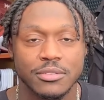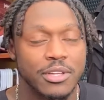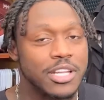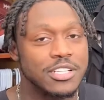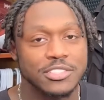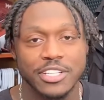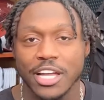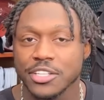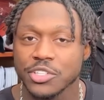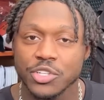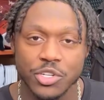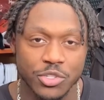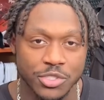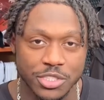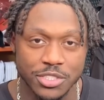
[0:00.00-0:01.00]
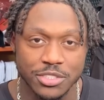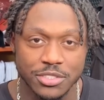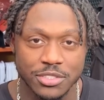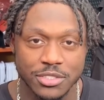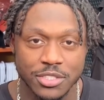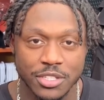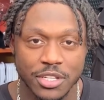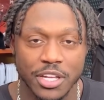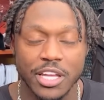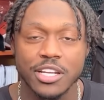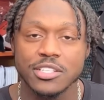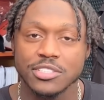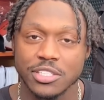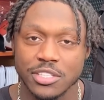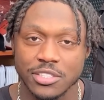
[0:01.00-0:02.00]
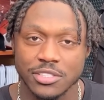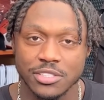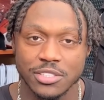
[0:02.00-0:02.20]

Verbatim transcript: It is not the coaches, it is us.